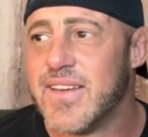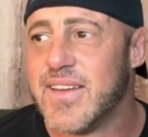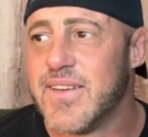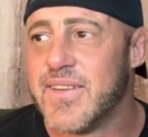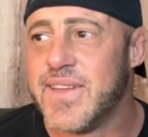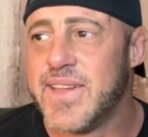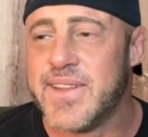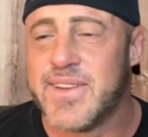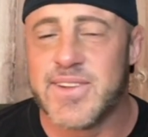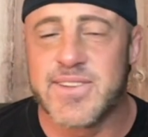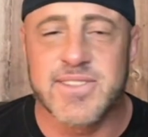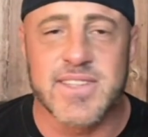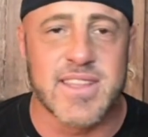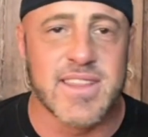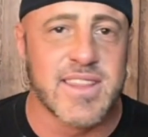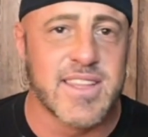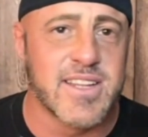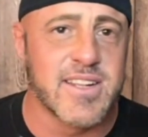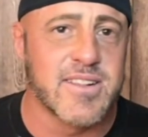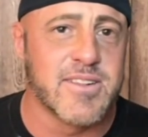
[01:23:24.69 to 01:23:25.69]
he knows a
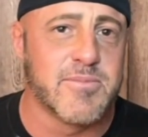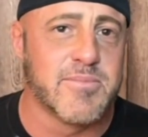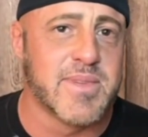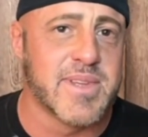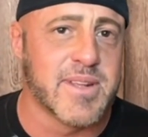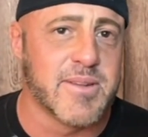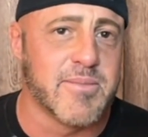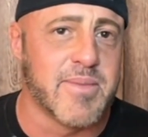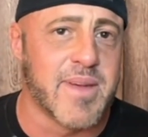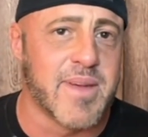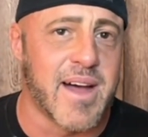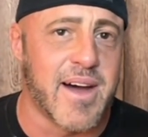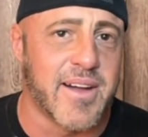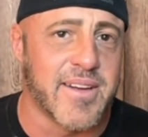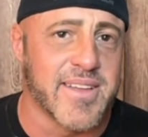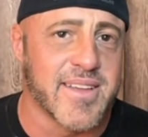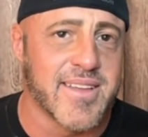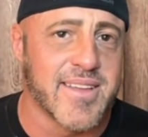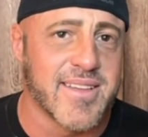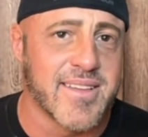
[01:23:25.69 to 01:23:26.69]
little bit
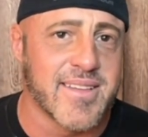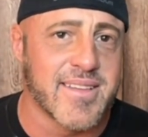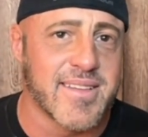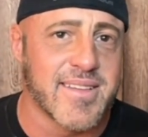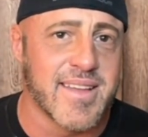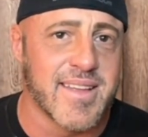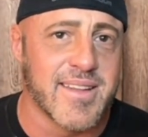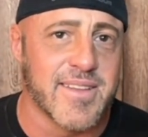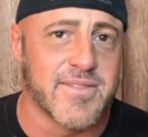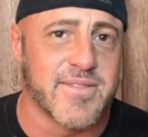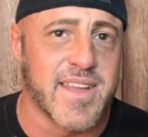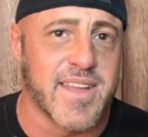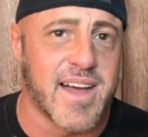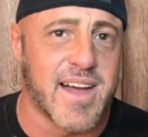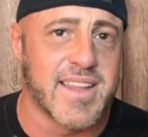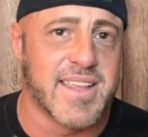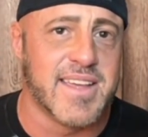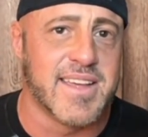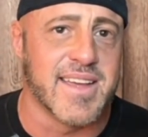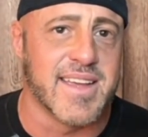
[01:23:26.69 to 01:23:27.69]
about it. And if not,
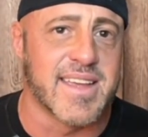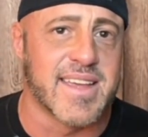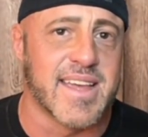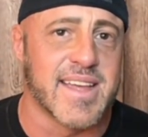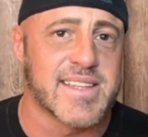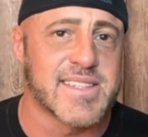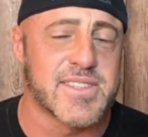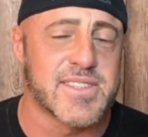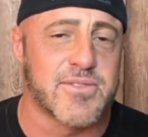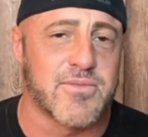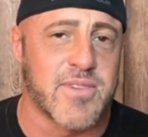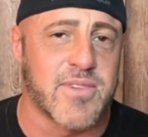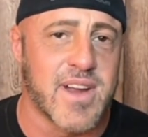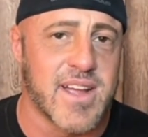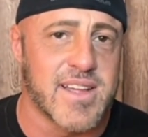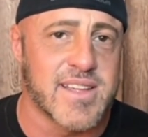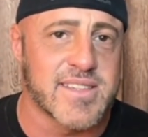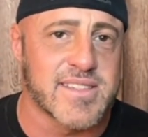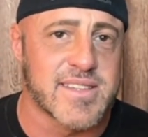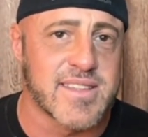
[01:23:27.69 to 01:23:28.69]
he can guess the
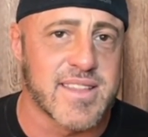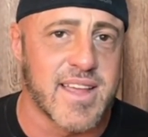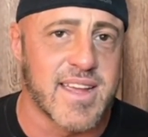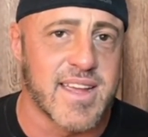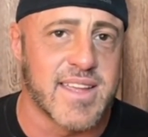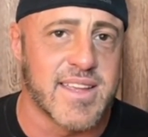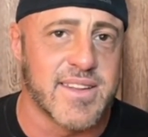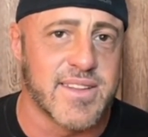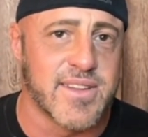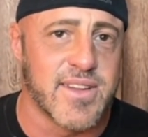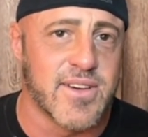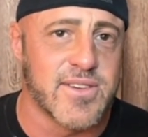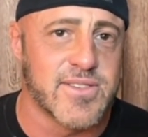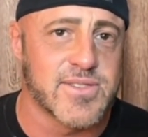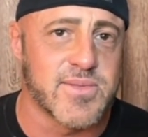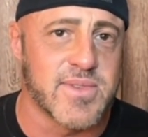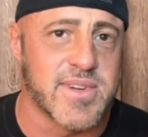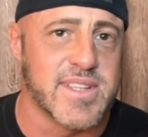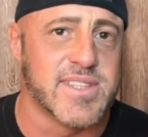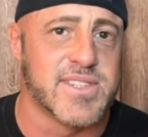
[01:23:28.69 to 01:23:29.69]
rest. Like he knows
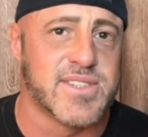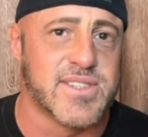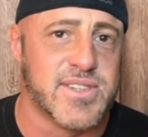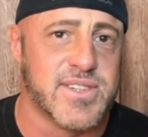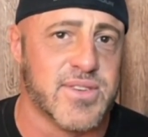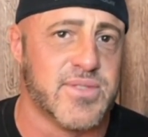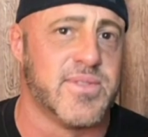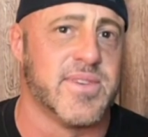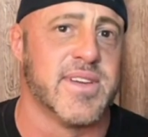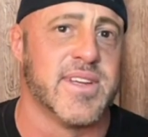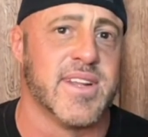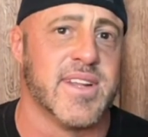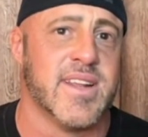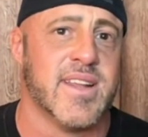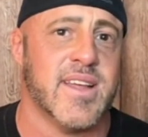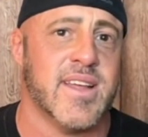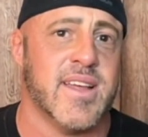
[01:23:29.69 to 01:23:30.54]
what he's doing